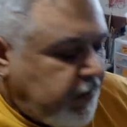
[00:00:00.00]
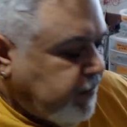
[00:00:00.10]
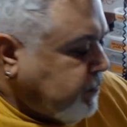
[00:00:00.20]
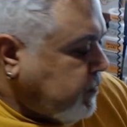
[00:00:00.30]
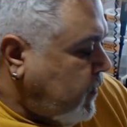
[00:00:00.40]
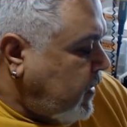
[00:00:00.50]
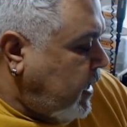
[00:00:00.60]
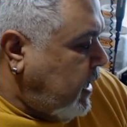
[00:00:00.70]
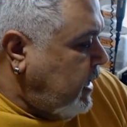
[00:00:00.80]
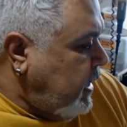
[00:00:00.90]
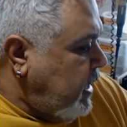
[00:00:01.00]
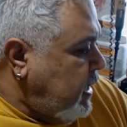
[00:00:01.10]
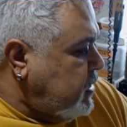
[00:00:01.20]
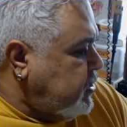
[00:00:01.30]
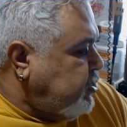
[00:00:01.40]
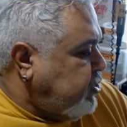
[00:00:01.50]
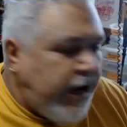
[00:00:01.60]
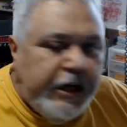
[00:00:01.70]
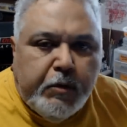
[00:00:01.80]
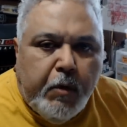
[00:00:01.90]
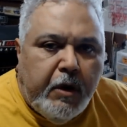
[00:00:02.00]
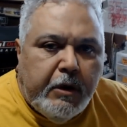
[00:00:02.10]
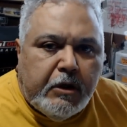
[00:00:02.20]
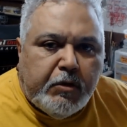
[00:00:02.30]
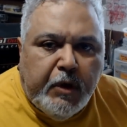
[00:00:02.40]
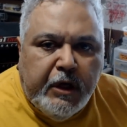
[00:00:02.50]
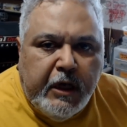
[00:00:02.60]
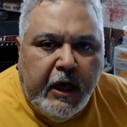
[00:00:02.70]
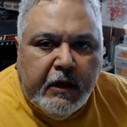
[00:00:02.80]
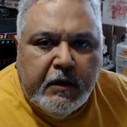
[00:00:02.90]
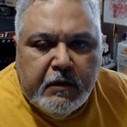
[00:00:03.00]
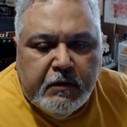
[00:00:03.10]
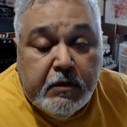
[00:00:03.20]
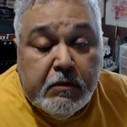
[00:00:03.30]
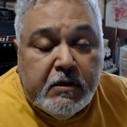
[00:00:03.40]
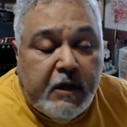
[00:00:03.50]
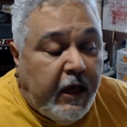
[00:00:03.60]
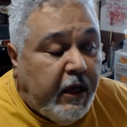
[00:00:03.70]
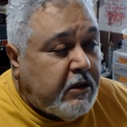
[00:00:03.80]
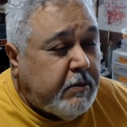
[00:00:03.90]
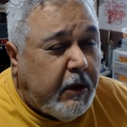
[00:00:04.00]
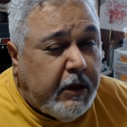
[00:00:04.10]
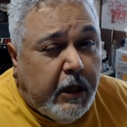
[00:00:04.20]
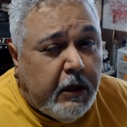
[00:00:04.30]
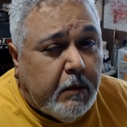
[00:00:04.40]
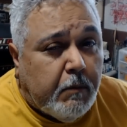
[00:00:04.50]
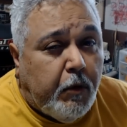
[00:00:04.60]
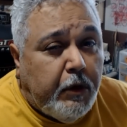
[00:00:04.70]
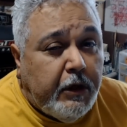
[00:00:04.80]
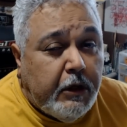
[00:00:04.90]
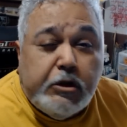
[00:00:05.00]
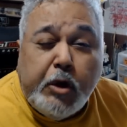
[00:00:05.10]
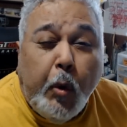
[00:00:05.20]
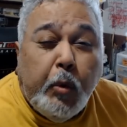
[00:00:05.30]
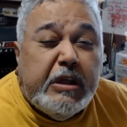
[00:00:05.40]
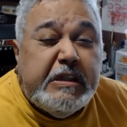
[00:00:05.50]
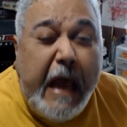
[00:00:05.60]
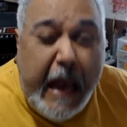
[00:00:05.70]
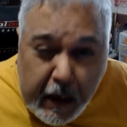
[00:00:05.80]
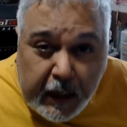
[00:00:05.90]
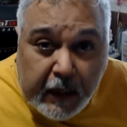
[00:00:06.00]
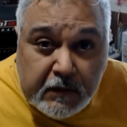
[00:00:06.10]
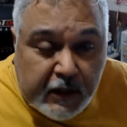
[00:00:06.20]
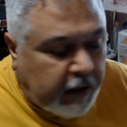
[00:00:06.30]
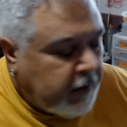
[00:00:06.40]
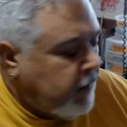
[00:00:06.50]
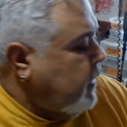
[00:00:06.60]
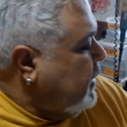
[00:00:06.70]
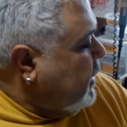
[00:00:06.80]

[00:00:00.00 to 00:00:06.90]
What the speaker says: Works. It is January the 29th, Tuesday. It's about 9 in the morning. It is cold as hell outside.